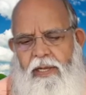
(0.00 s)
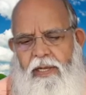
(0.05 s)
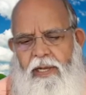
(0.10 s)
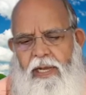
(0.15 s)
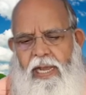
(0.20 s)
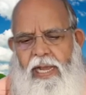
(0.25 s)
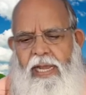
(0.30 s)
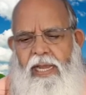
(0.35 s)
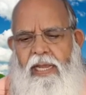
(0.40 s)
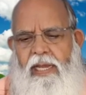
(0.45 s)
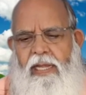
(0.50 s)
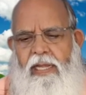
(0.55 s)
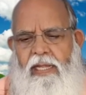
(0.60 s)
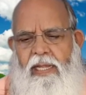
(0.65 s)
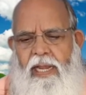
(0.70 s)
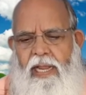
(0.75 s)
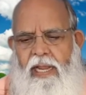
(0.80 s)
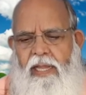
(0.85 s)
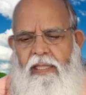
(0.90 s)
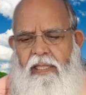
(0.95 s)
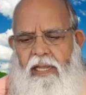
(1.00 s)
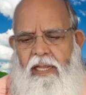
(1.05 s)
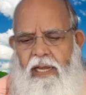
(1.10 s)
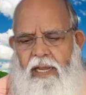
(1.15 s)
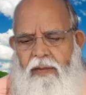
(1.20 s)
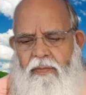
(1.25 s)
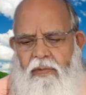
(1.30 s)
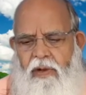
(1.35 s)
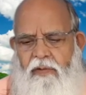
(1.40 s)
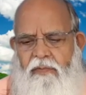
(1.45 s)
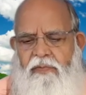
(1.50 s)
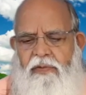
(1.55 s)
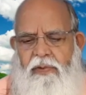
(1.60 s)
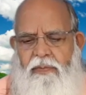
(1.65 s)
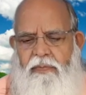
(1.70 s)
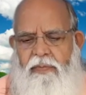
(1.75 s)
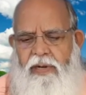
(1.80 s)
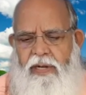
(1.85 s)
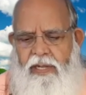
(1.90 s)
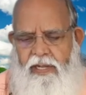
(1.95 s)
I take the name of
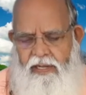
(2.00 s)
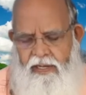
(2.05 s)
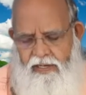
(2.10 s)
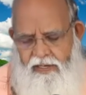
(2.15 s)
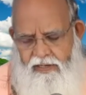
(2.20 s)
somebody.